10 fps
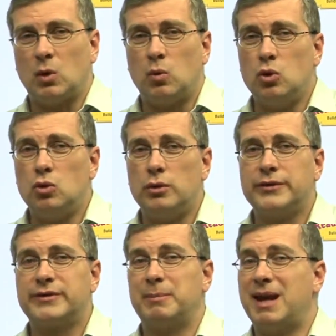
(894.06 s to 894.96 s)

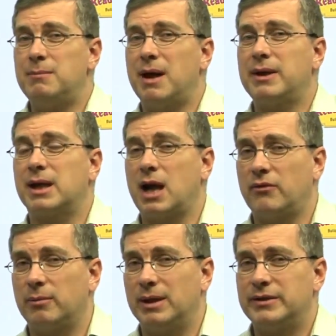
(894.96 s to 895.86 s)
Rules made by the
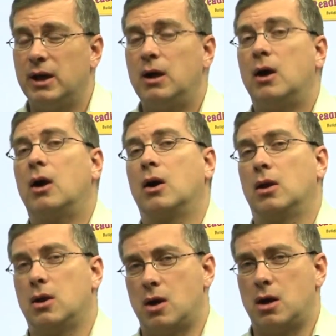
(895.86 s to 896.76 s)
government are
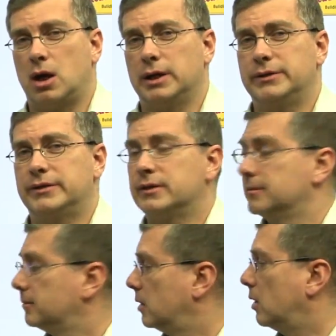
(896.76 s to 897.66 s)
laws.
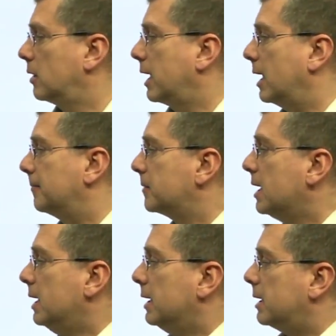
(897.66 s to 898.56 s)
Okay.
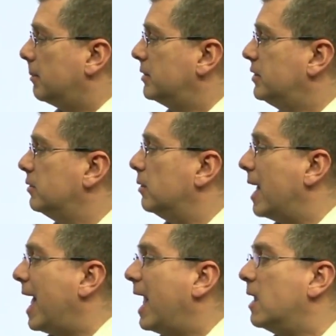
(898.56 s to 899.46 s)
Number two,
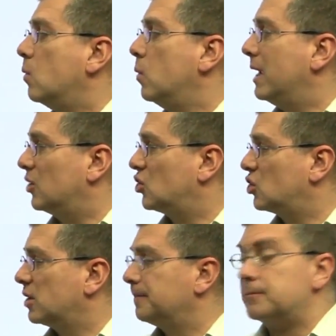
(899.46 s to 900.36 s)
a
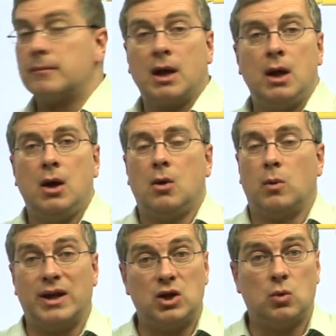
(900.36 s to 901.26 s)
wish.
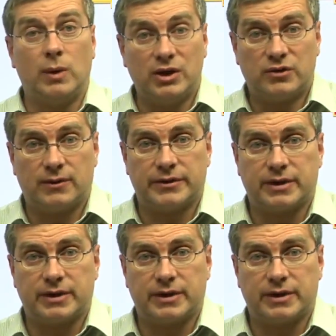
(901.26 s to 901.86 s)
When you wish for